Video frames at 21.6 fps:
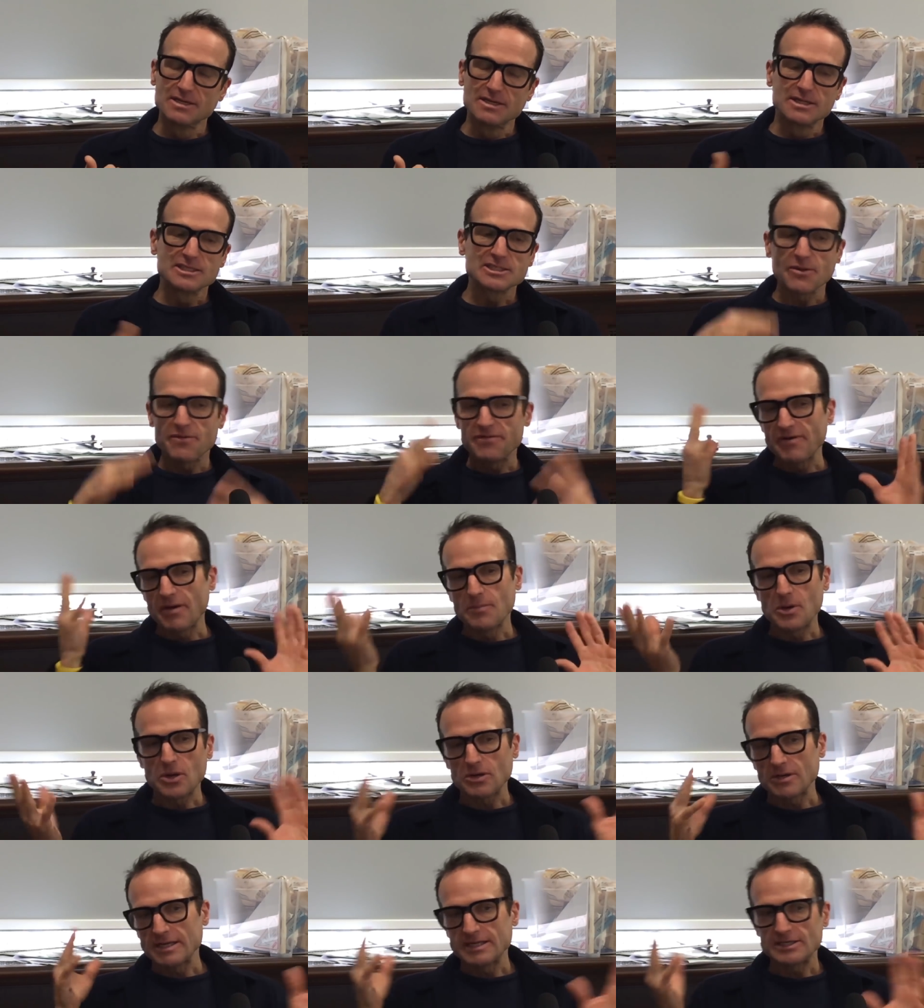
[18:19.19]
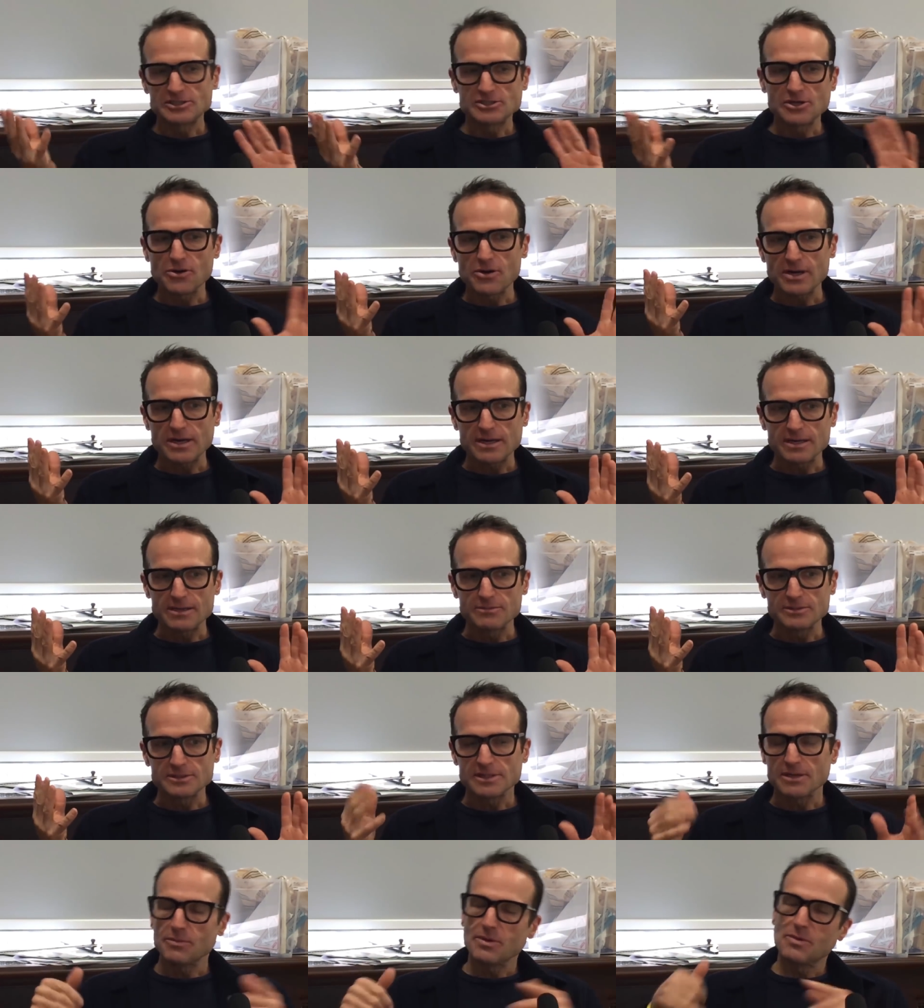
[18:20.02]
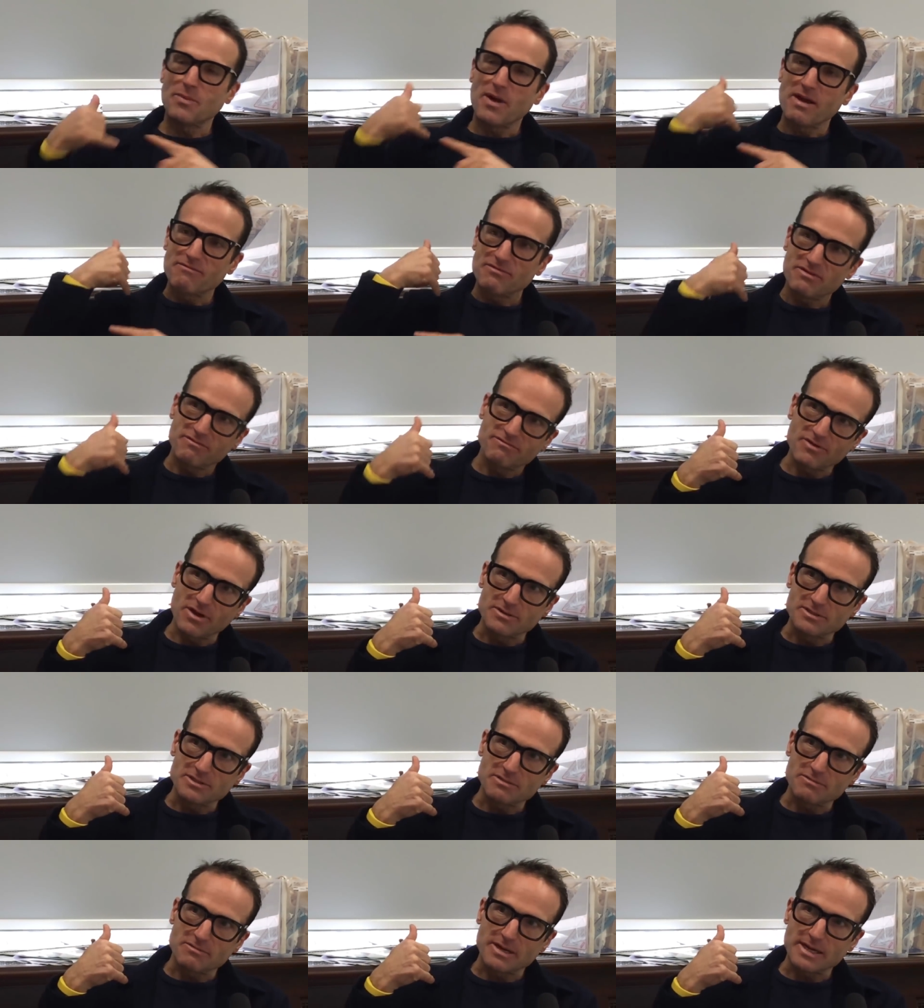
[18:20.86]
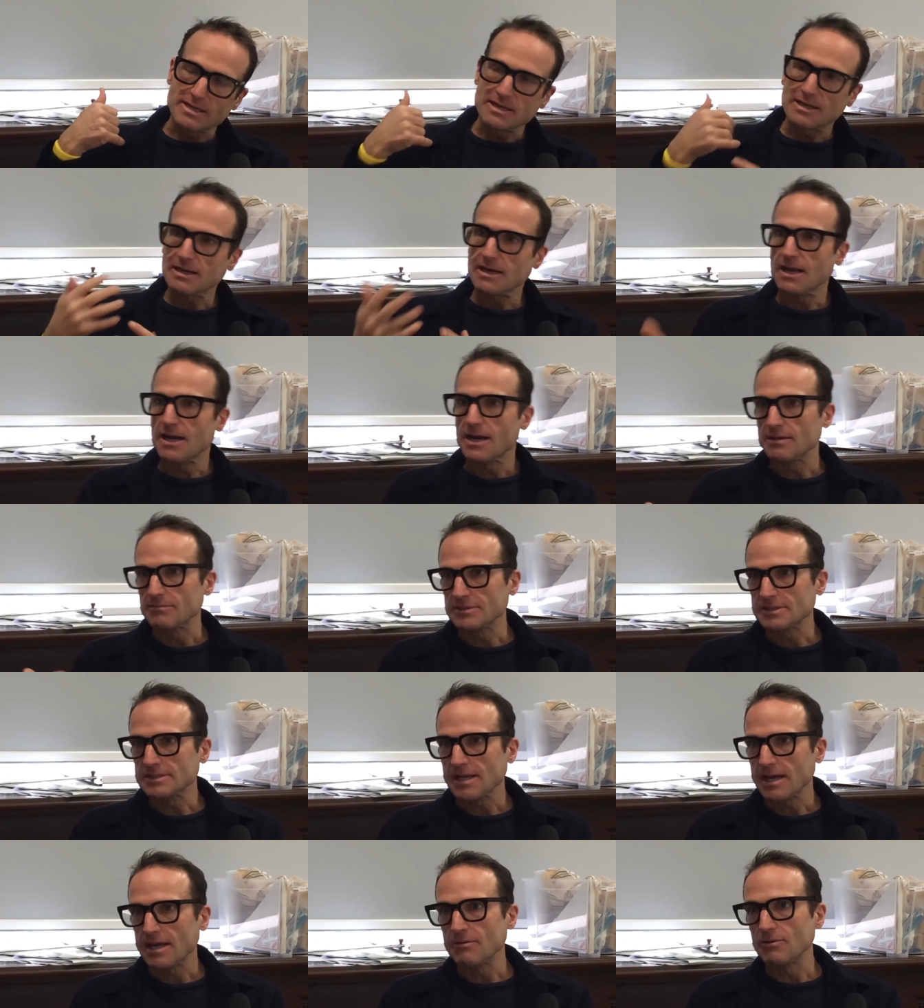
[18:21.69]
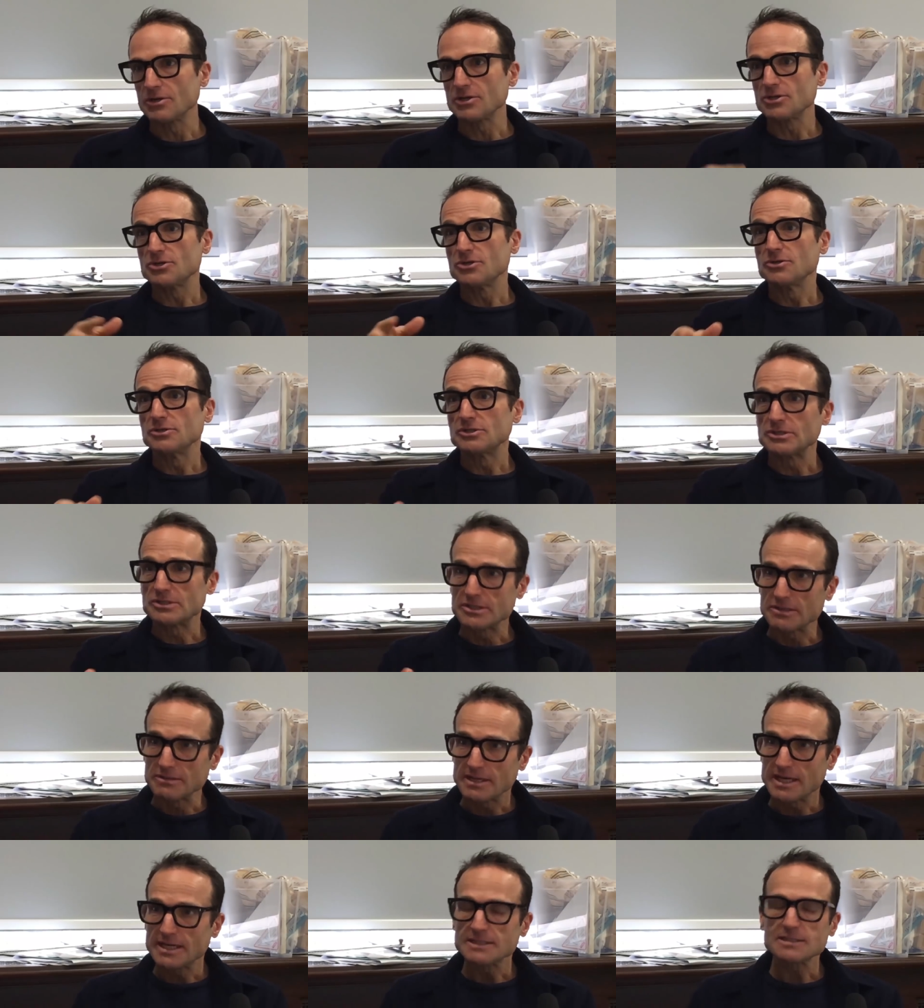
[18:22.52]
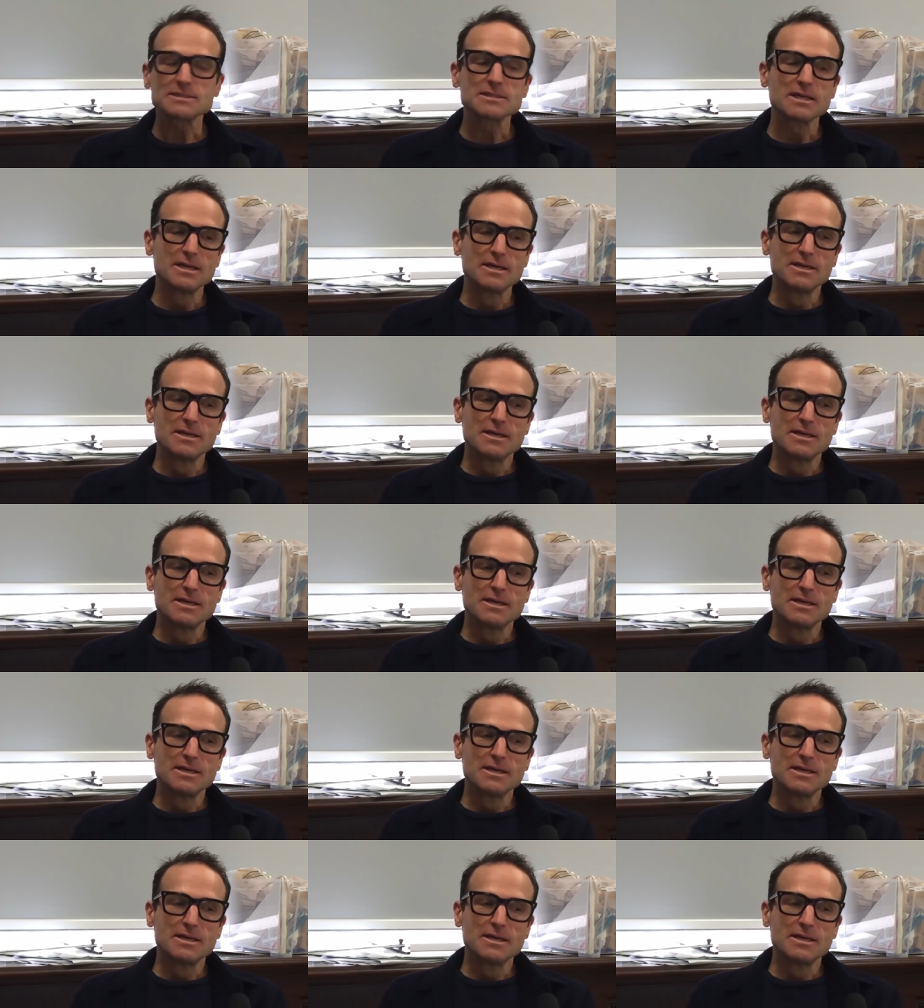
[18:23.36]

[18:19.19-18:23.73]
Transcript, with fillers: So if our model historically was that we'd wait for the phone to ring, a client would say, "I want you to do this."